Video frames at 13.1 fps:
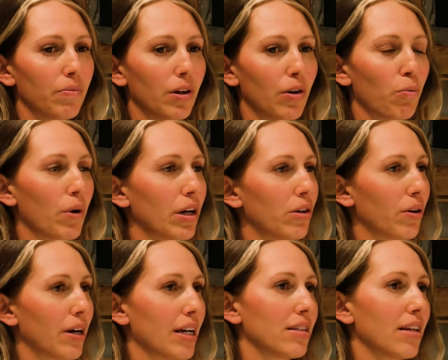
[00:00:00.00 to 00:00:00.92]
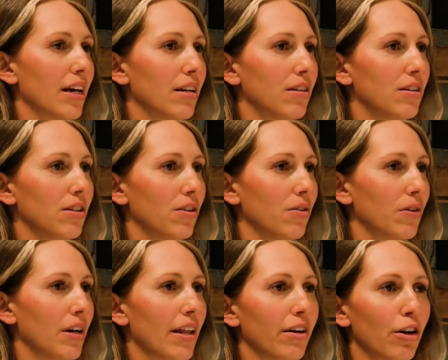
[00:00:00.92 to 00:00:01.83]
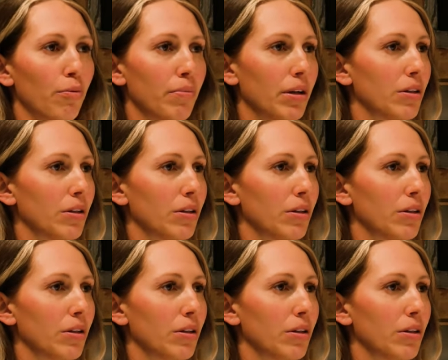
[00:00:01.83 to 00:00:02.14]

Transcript: you know, one door has led to another open